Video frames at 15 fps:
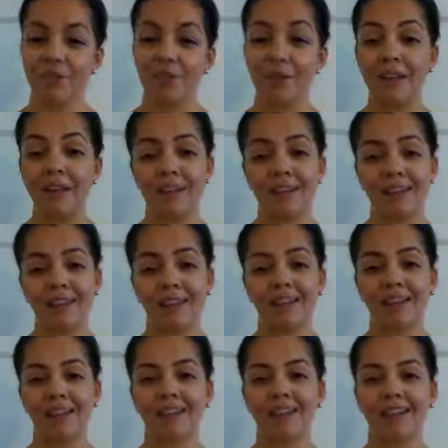They're meant to
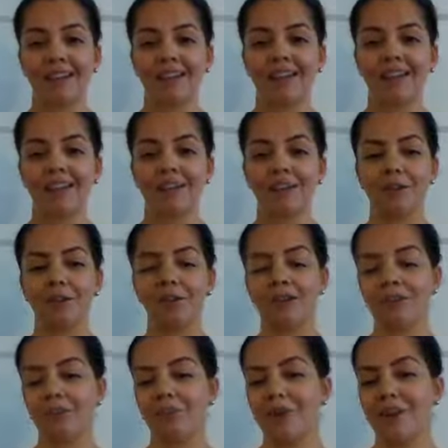think. They're
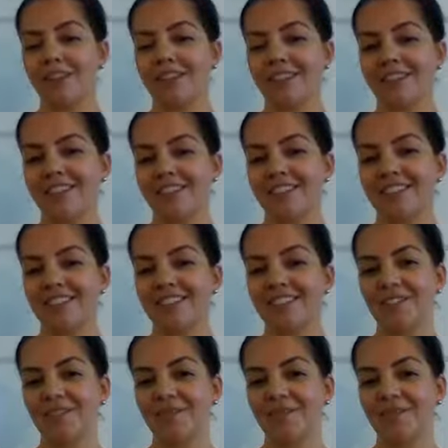meant to process.